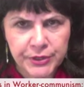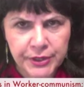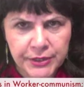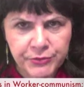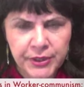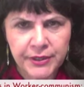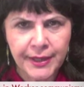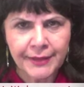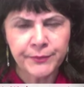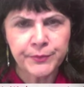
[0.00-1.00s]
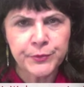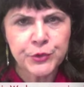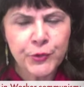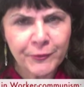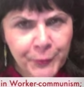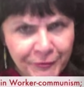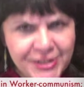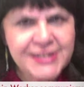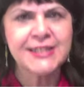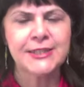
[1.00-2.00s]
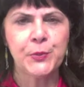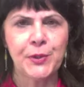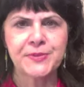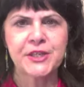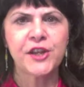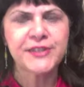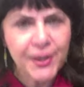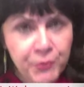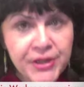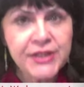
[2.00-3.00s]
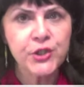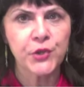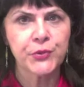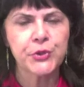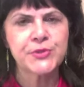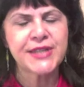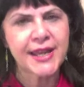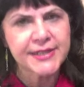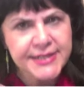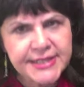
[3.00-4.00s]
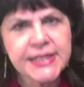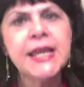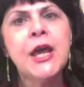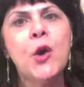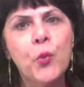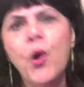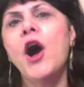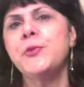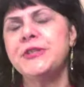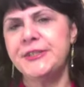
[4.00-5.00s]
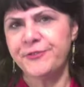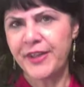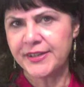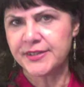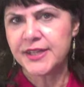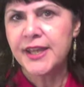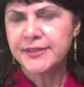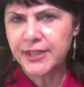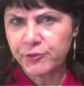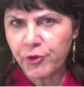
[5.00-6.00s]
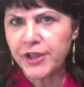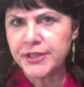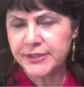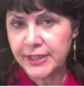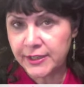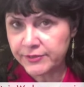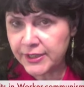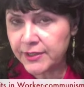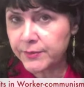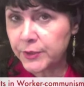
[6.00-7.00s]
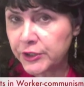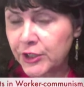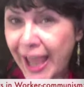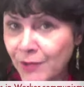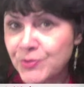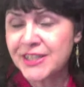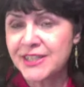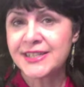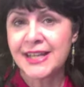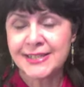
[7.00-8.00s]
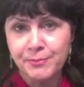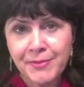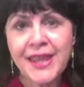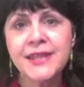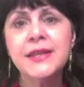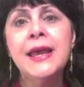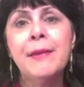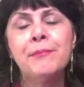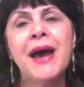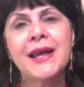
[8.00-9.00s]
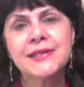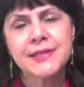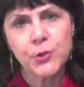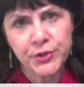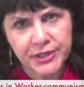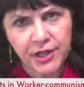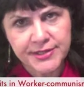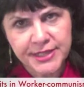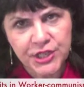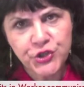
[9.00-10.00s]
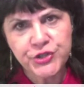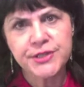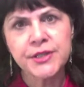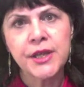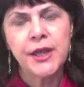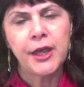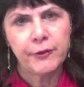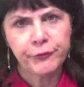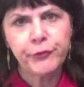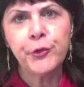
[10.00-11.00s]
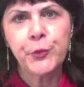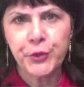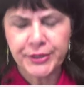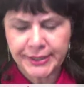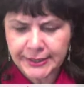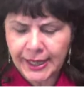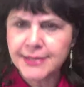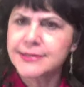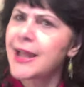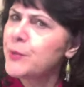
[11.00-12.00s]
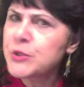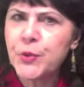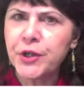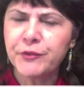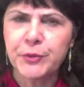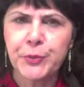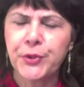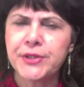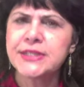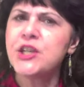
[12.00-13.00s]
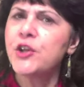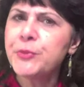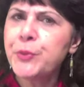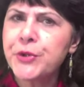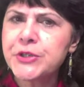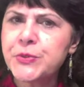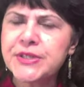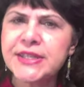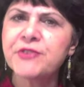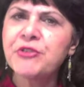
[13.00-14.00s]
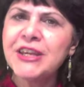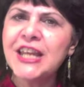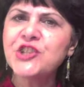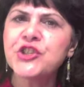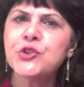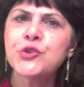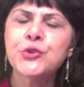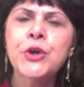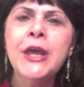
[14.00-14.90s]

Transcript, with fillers: uh, um, visit the website and read on those and see why we defend the right, the, the, councils as a main mass organization uh, for working class. That was one of the points. The other points was the relation to